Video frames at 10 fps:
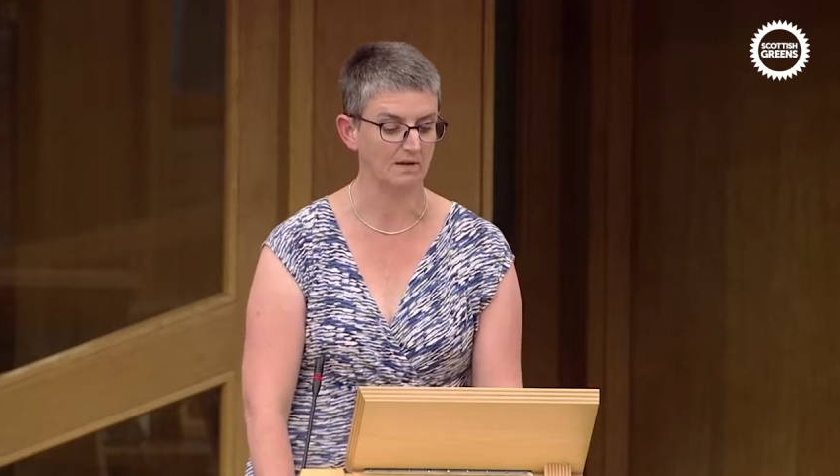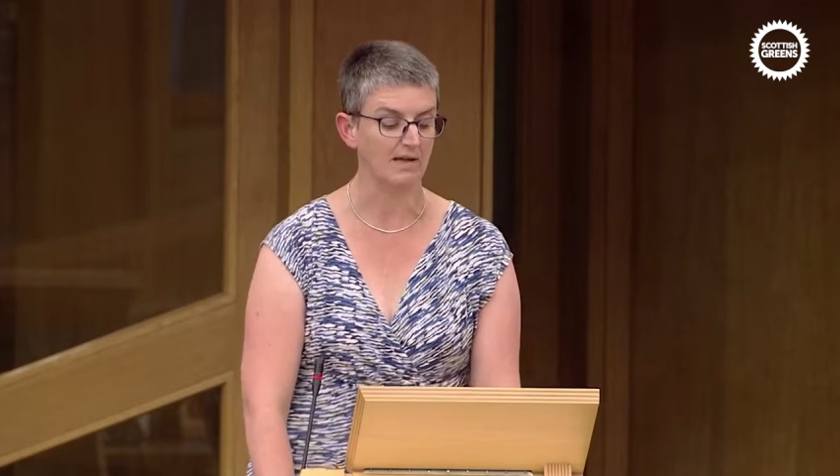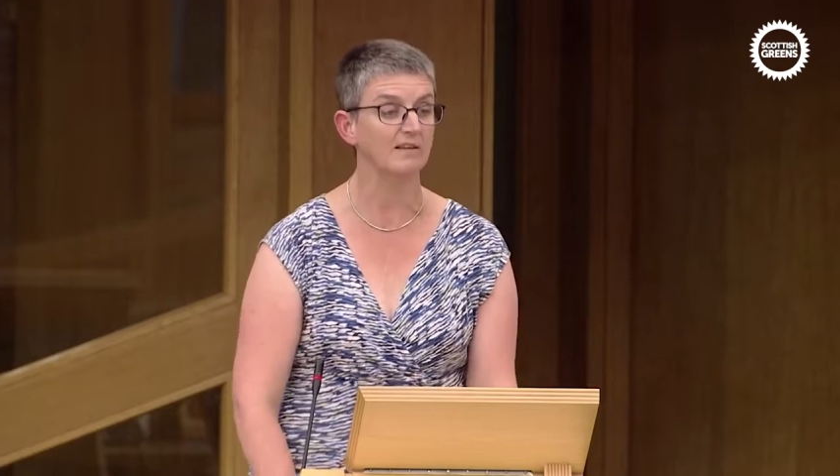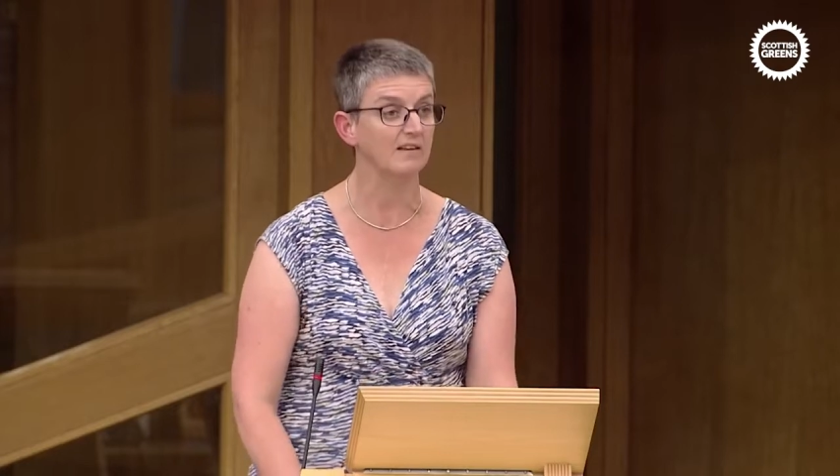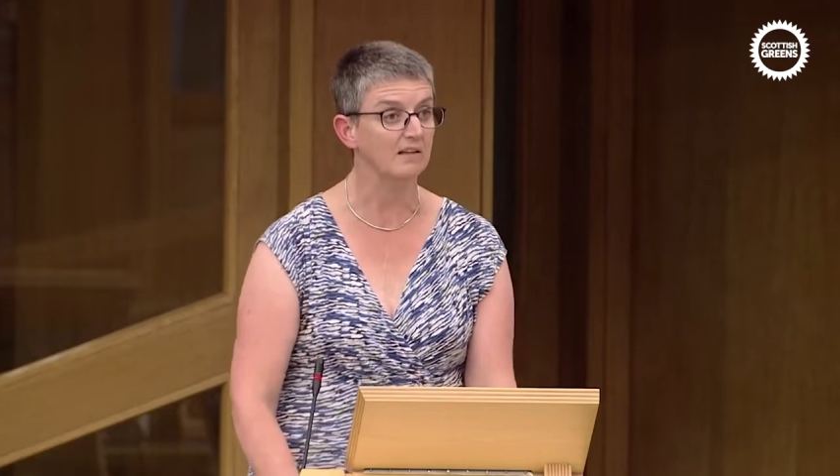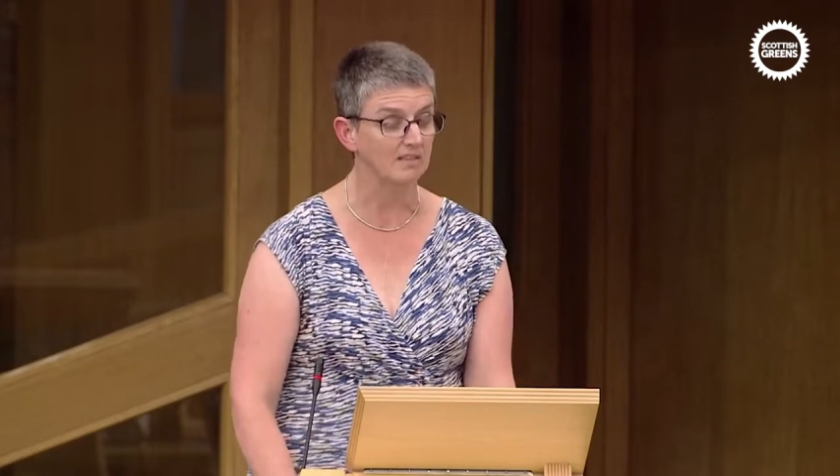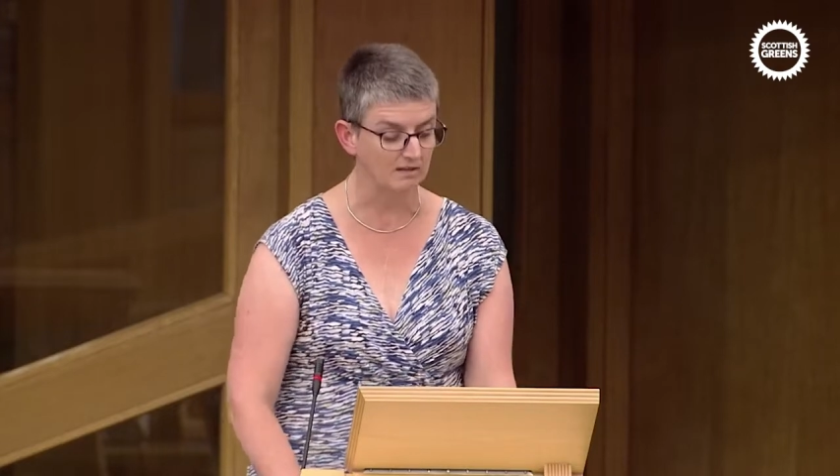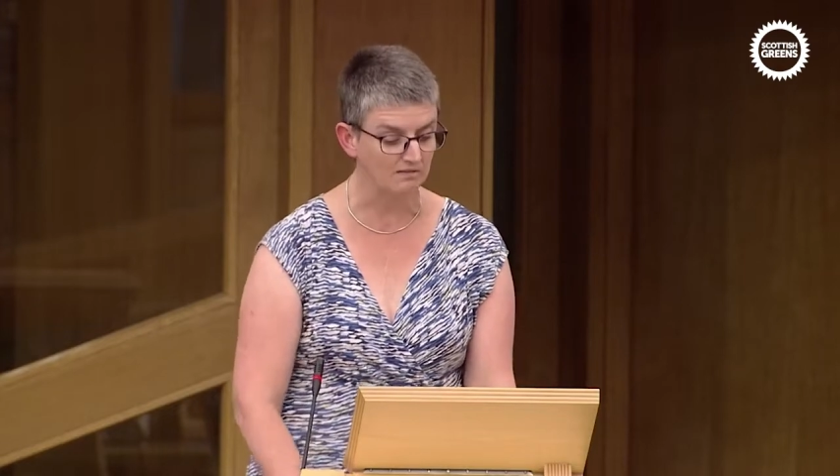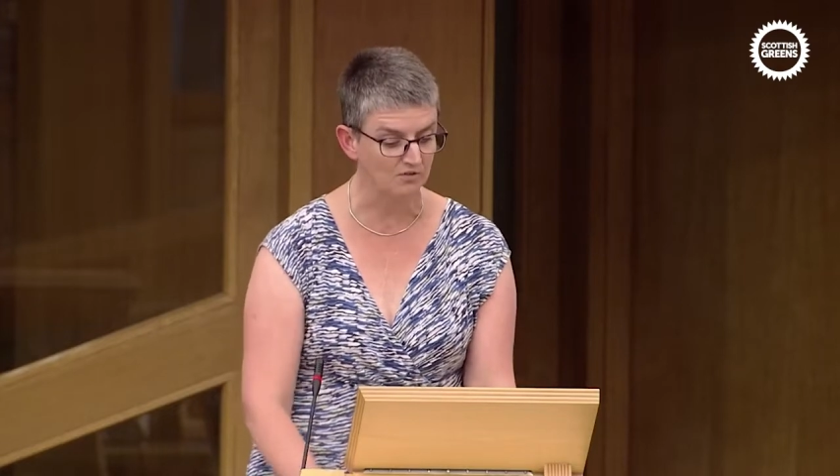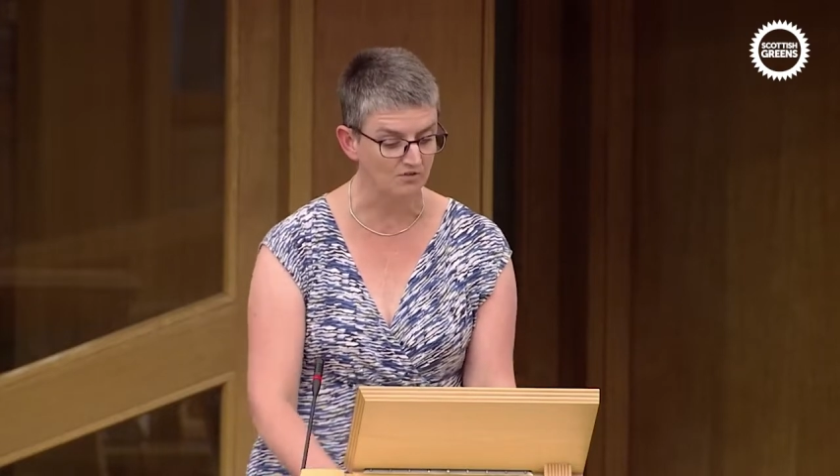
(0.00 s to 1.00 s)
Indeed, the
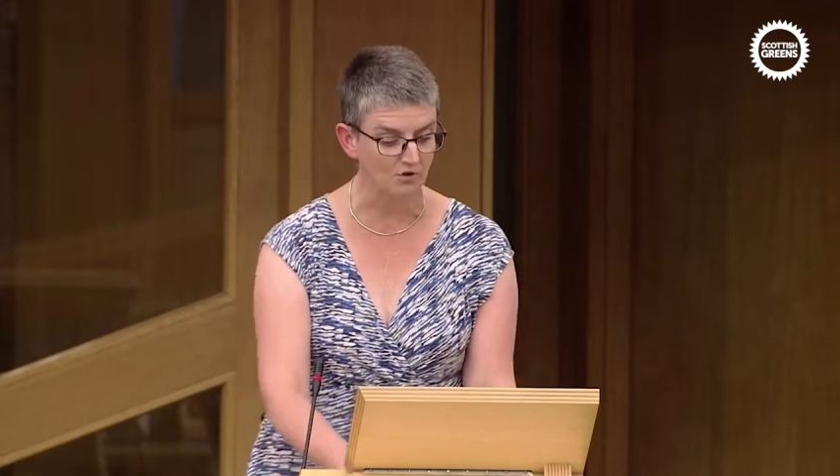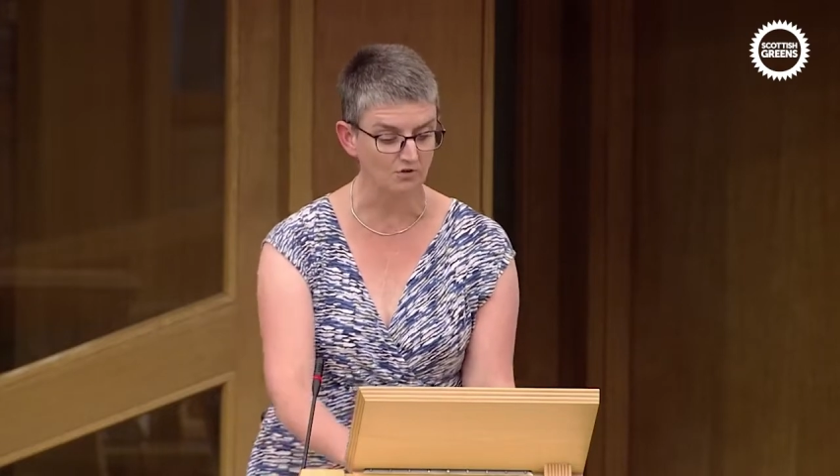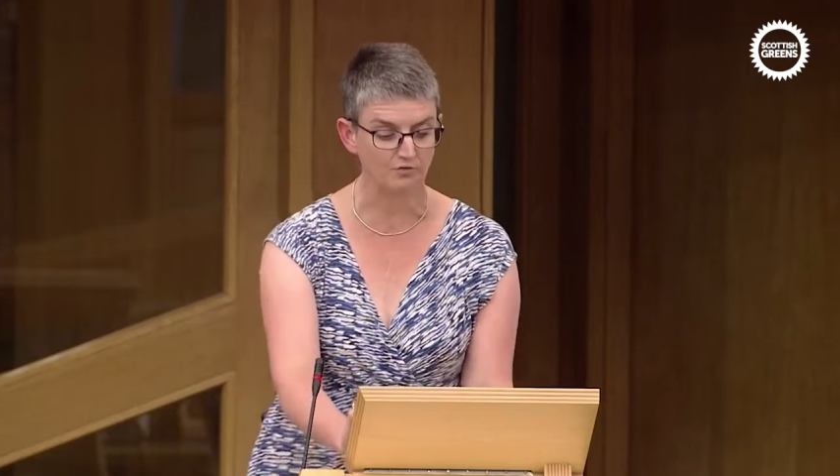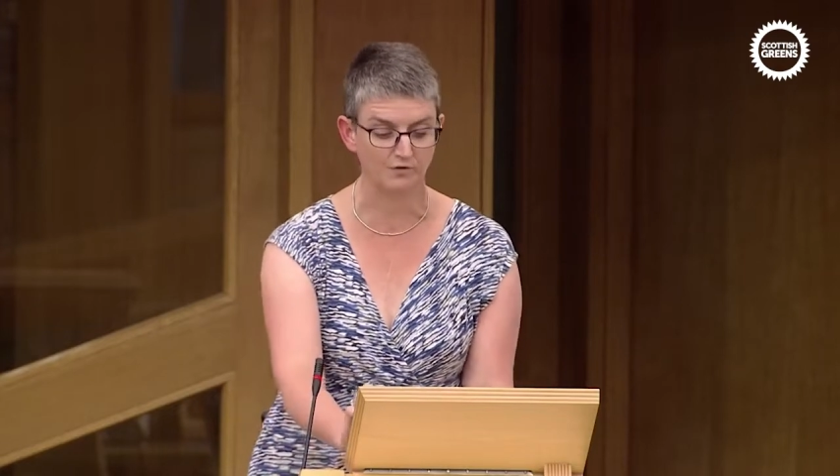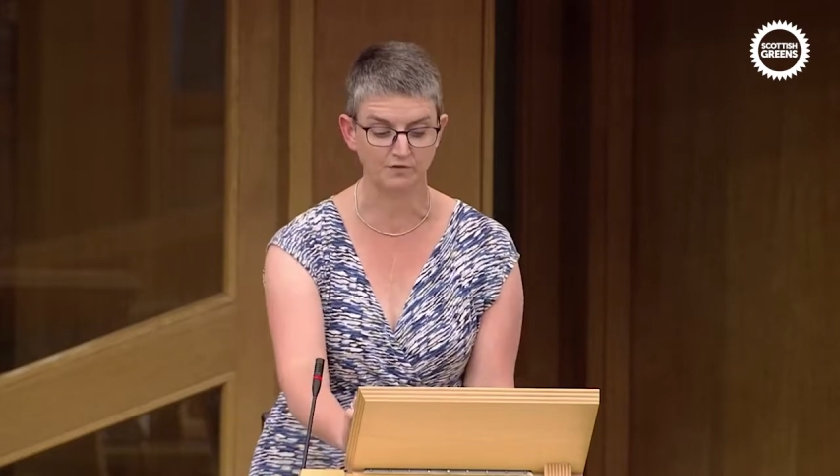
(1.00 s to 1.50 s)
Institute for